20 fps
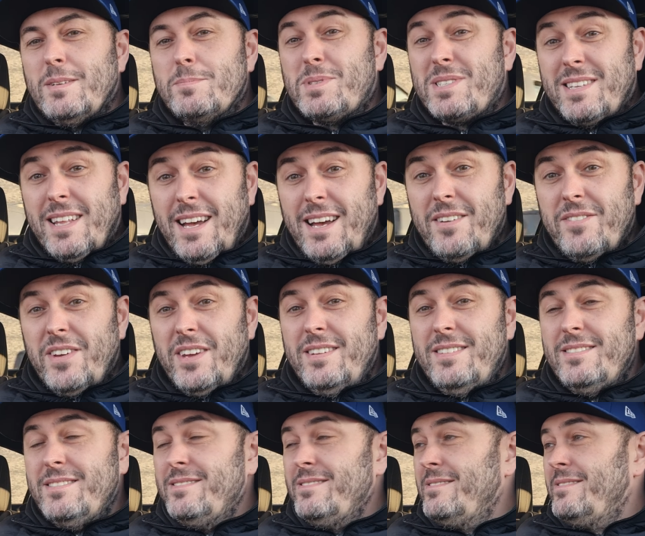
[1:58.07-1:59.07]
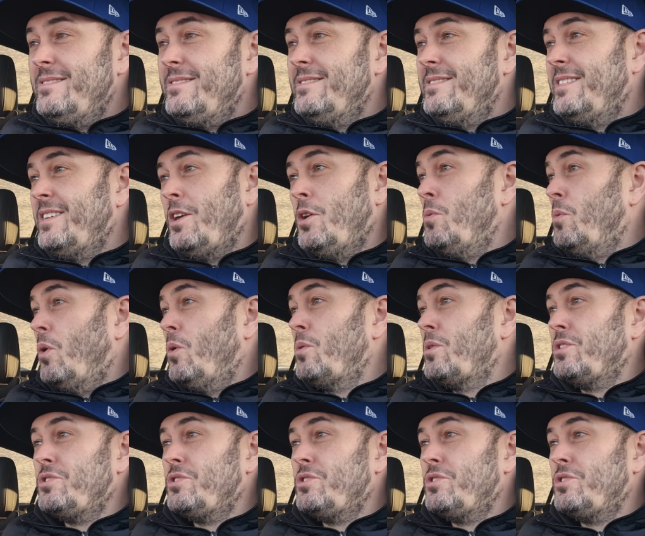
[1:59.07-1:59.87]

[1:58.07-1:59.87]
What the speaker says: I'm starving. You won't,